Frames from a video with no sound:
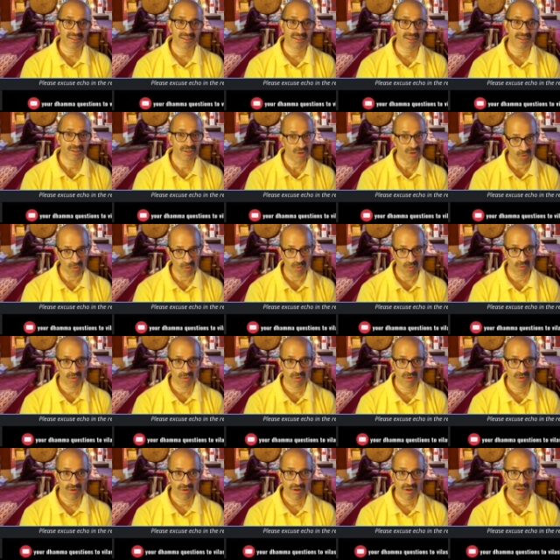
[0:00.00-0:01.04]
No.
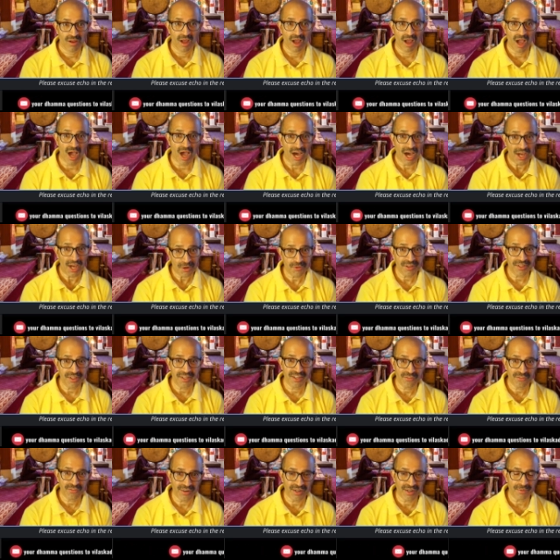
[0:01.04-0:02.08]
Are you the
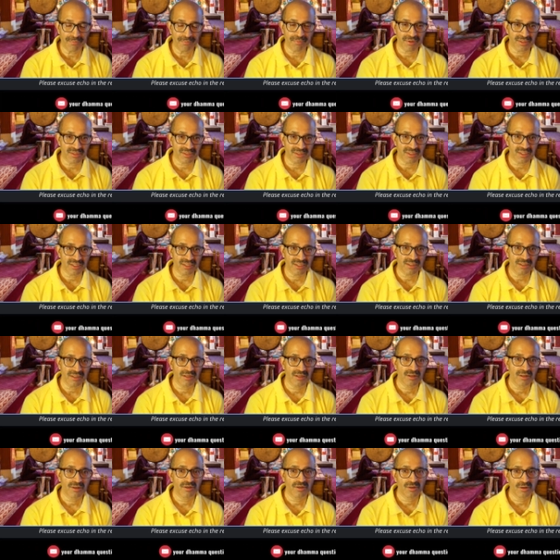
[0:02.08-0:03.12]
different person?
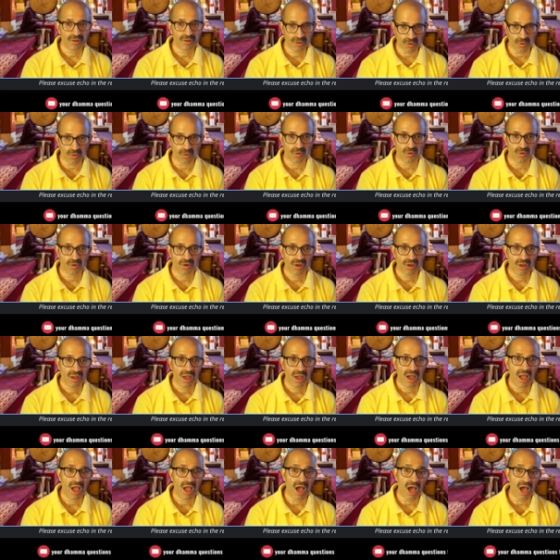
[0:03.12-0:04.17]
No.
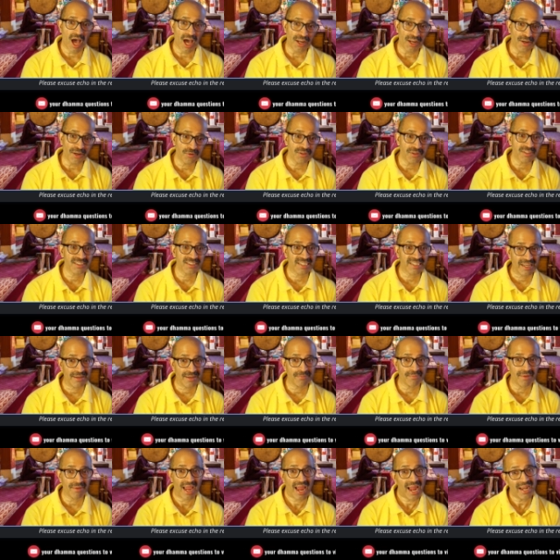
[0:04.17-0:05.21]
Are you the
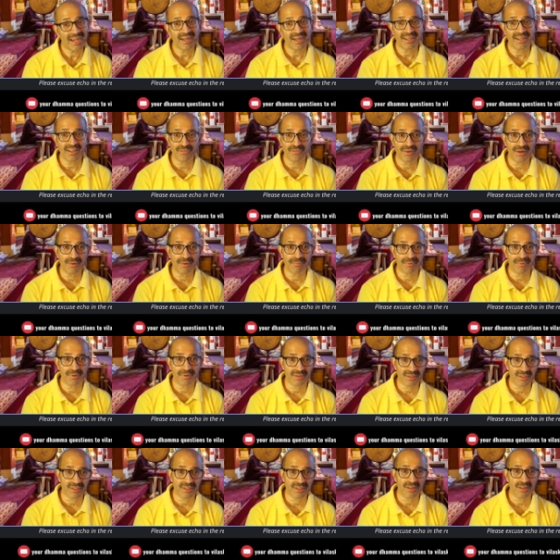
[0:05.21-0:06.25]
same and a different
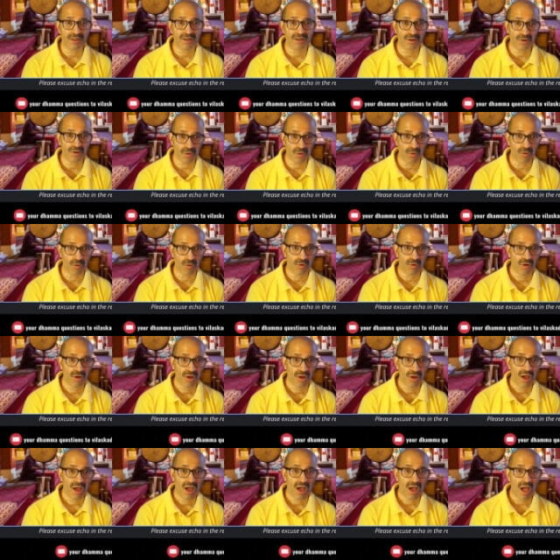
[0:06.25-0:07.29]
person? No.
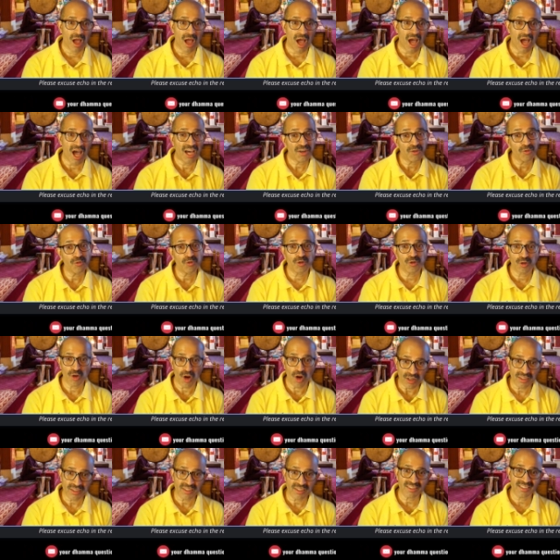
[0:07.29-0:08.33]
Are you
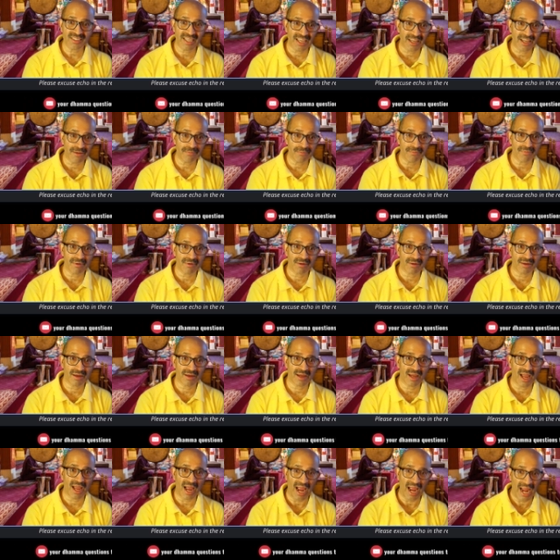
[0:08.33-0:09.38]
not the same
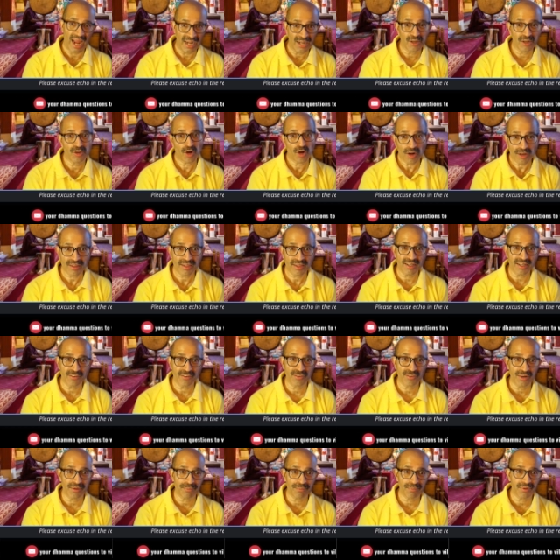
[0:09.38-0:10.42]
and not the
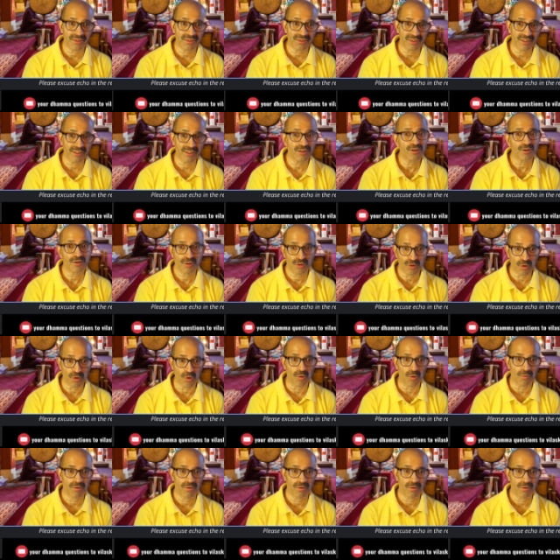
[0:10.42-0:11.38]
different person? No.